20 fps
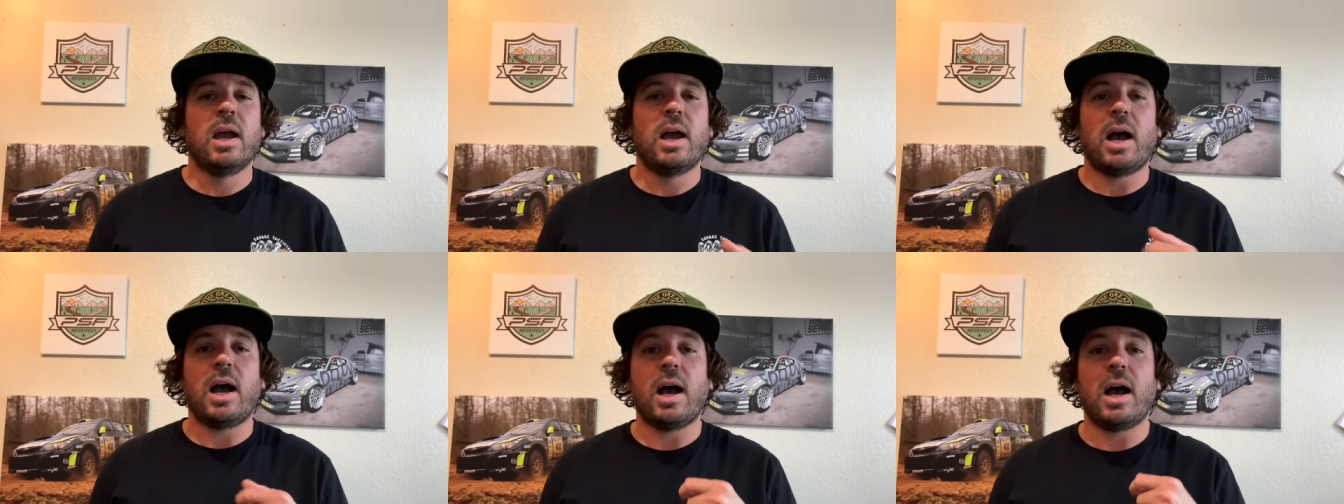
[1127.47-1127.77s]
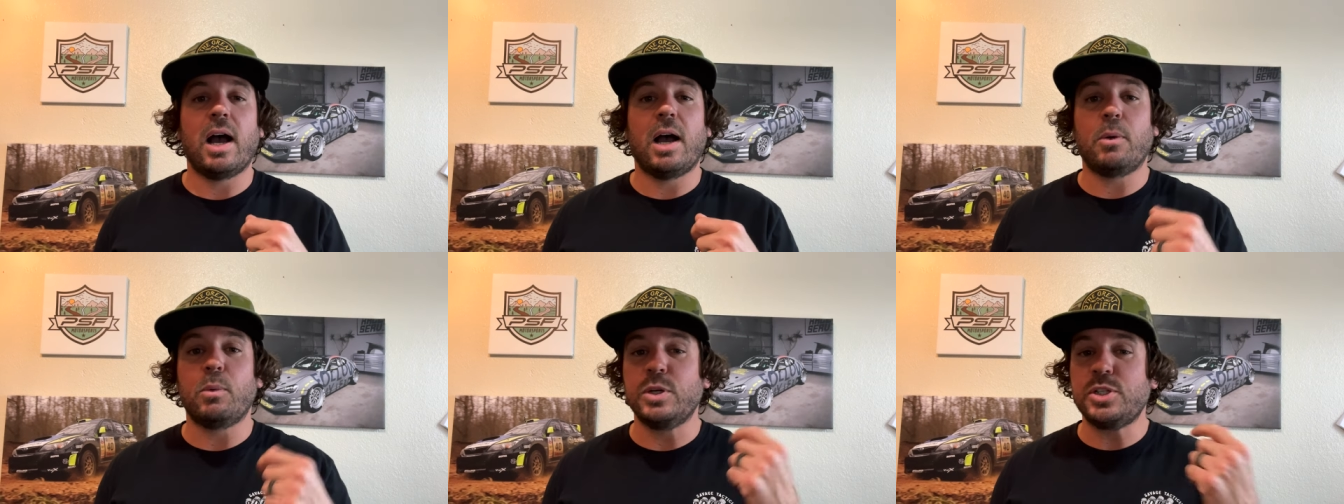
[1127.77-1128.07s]

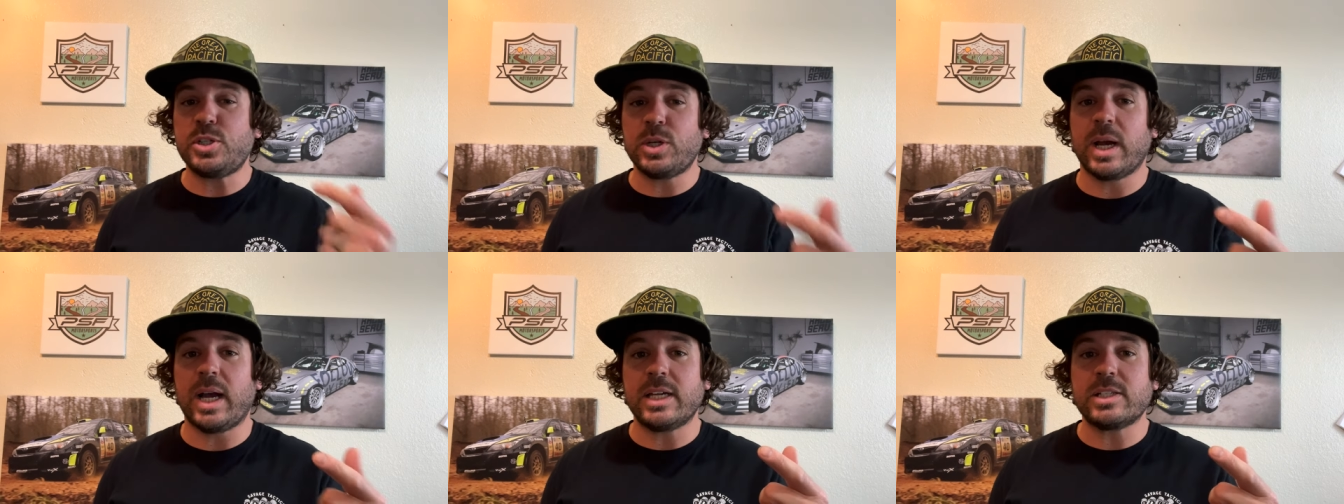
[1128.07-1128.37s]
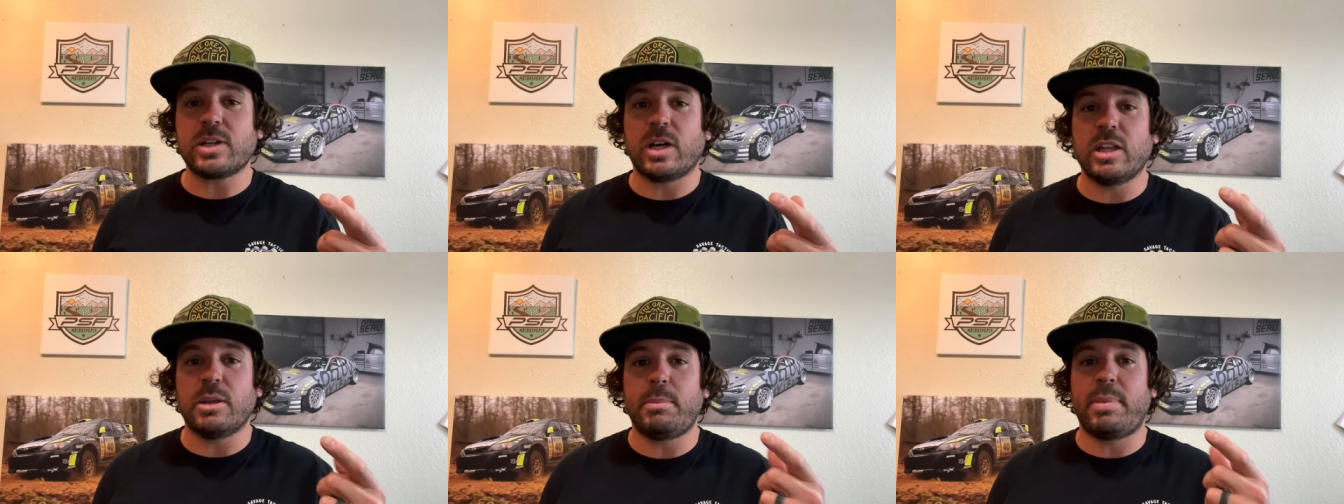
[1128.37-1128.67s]
Uh, wish you guys
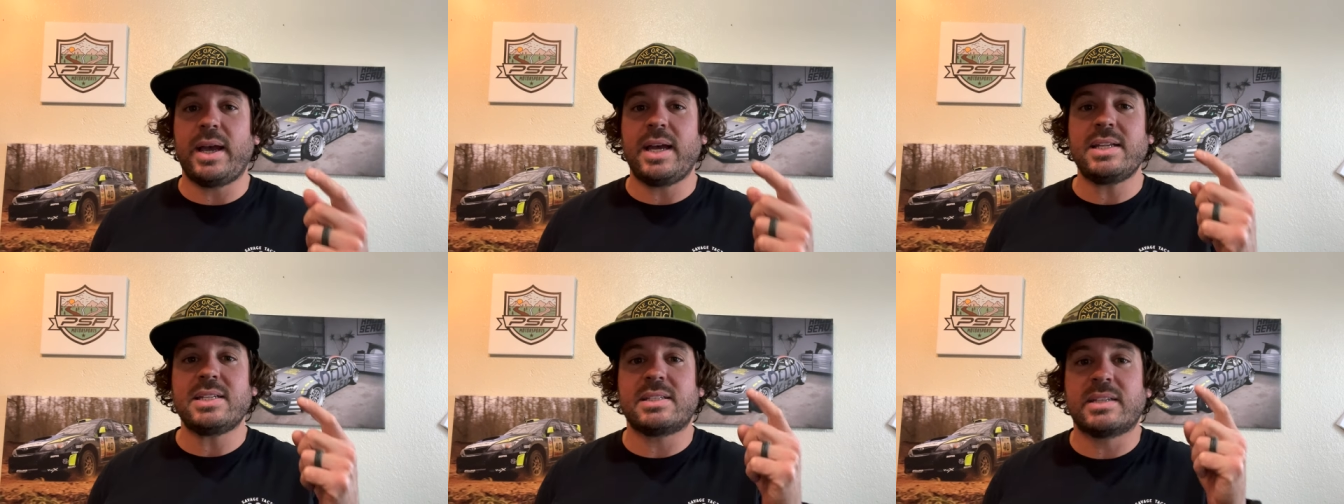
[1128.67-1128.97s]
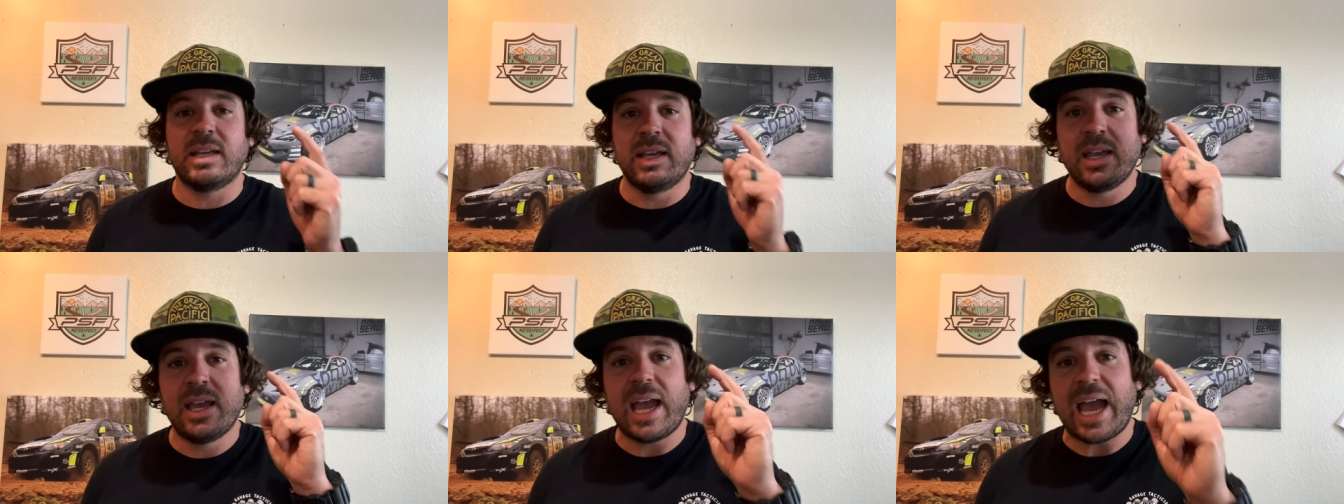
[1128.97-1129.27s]
all the
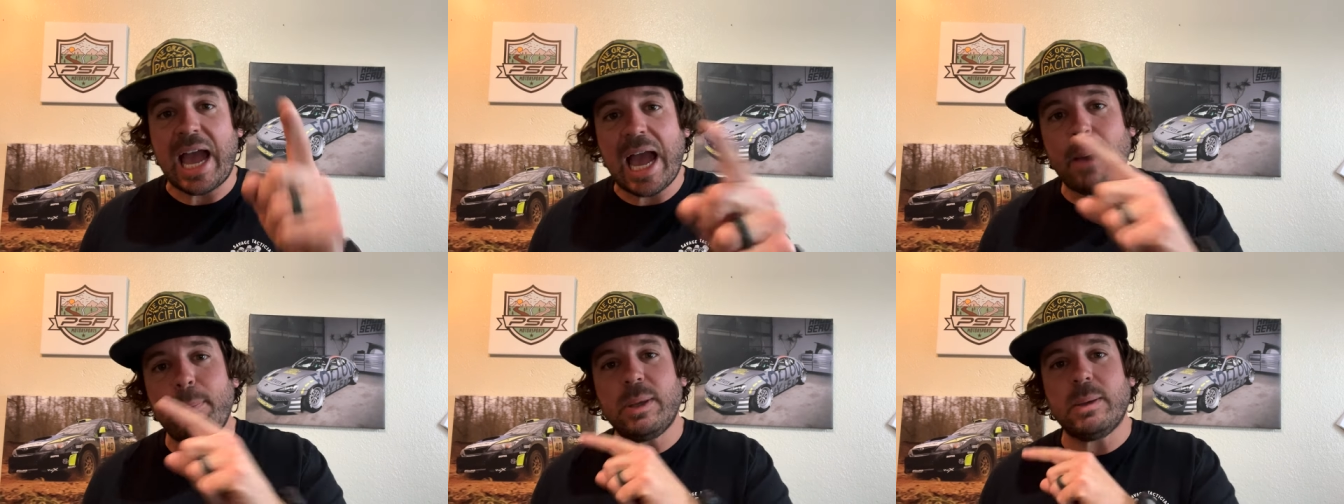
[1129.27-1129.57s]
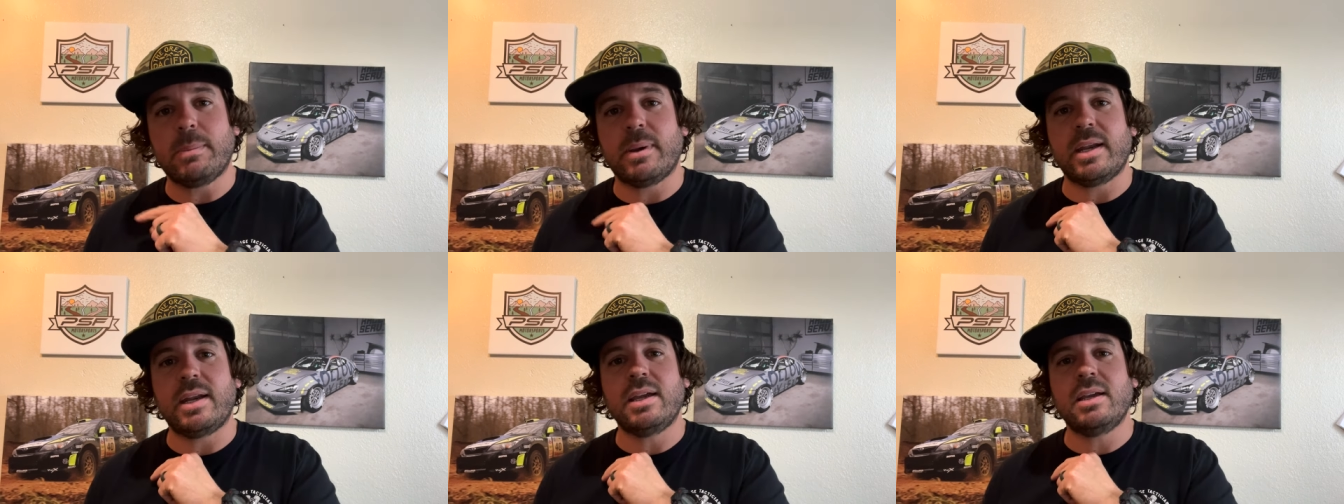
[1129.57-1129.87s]
best. Happy
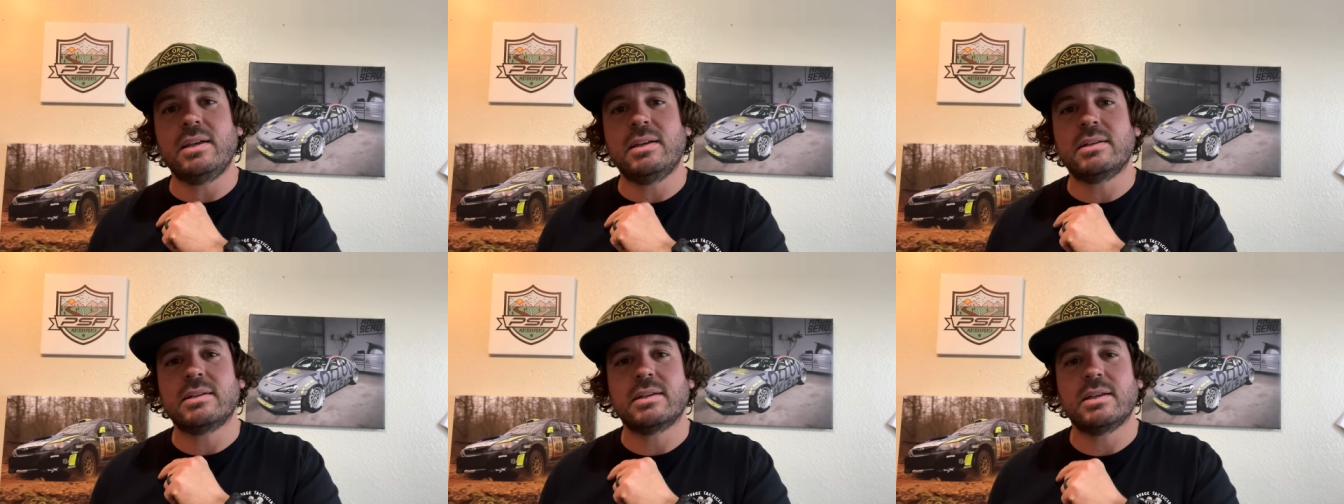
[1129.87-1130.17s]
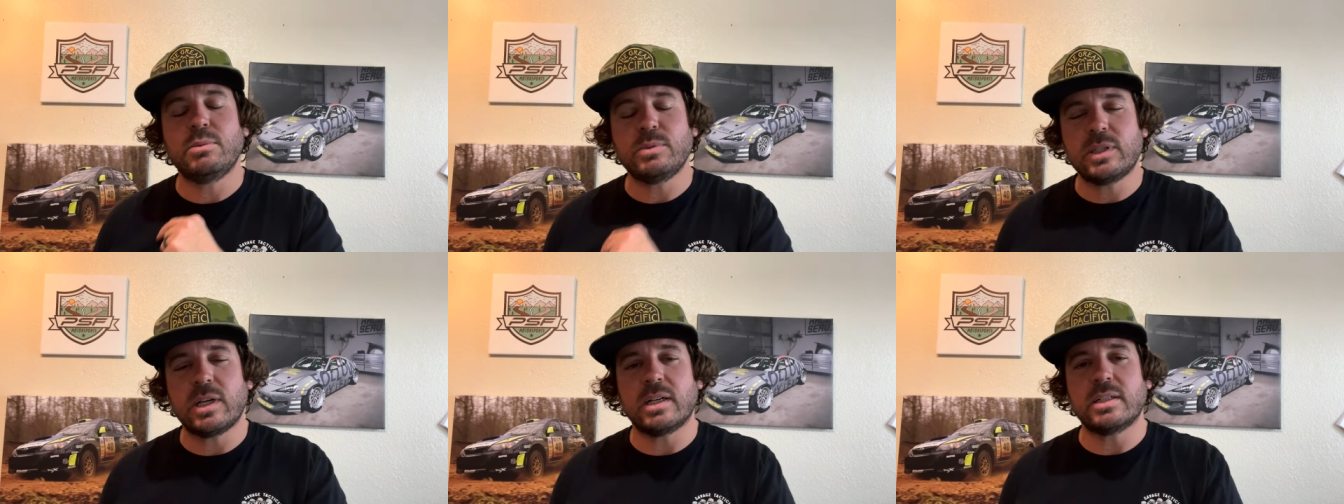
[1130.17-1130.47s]
bidding, and
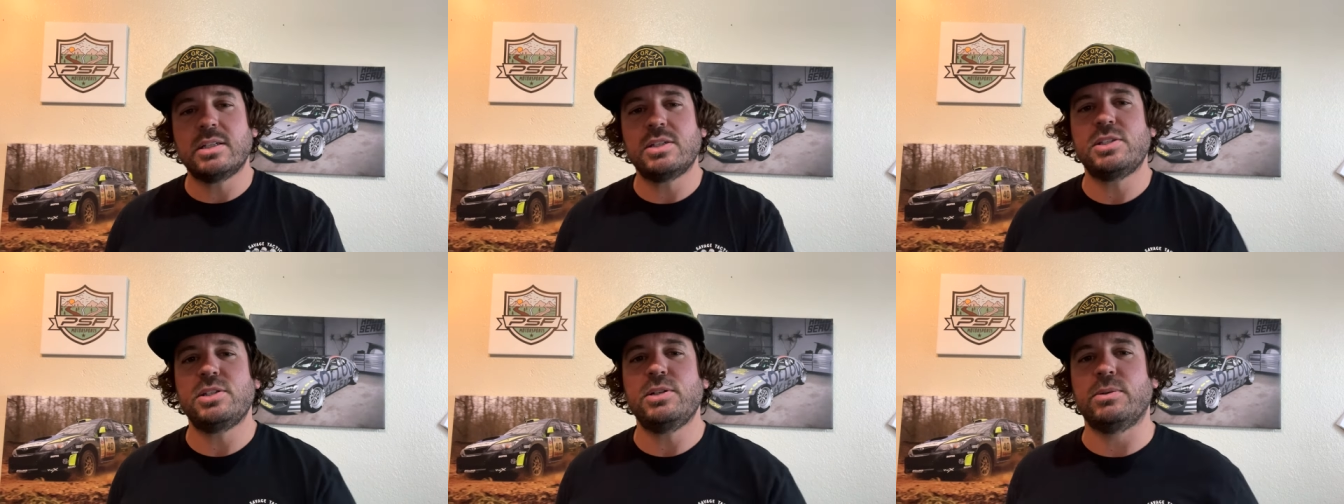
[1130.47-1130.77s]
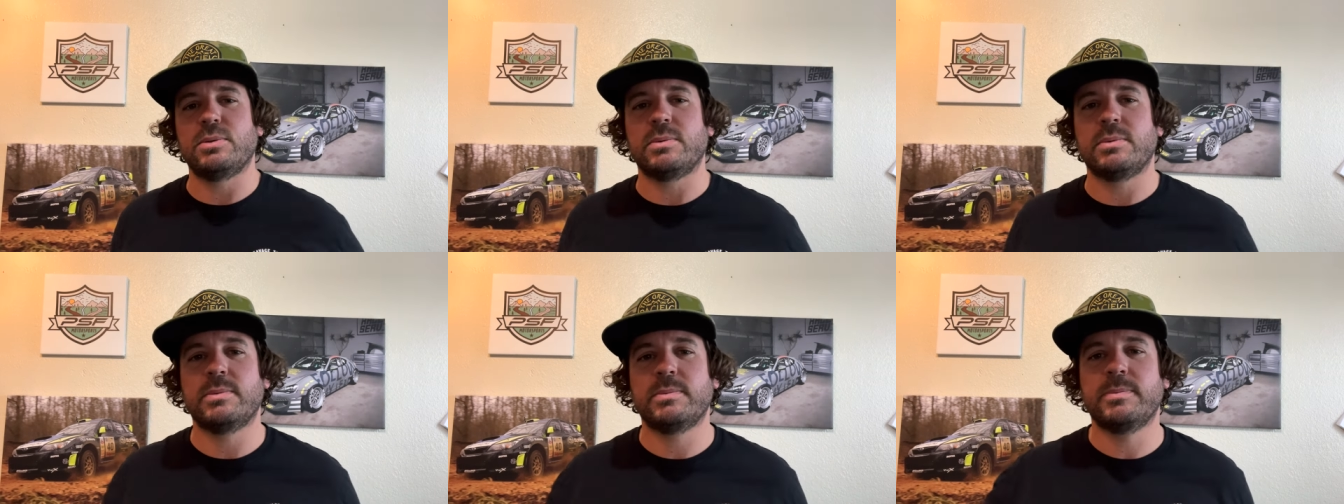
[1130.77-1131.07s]
we'll talk to you
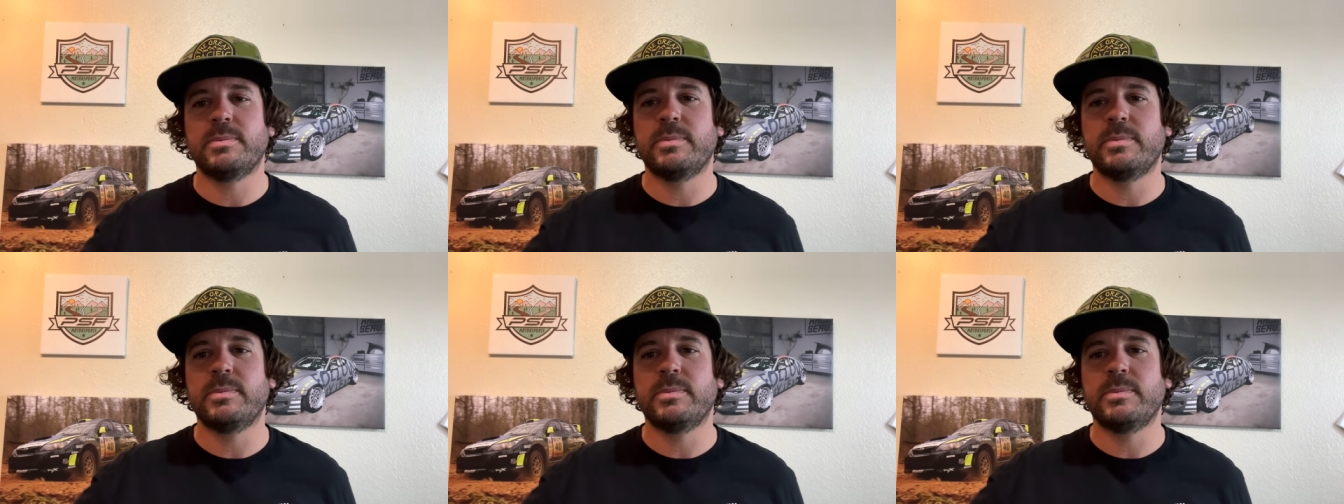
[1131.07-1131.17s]
soon.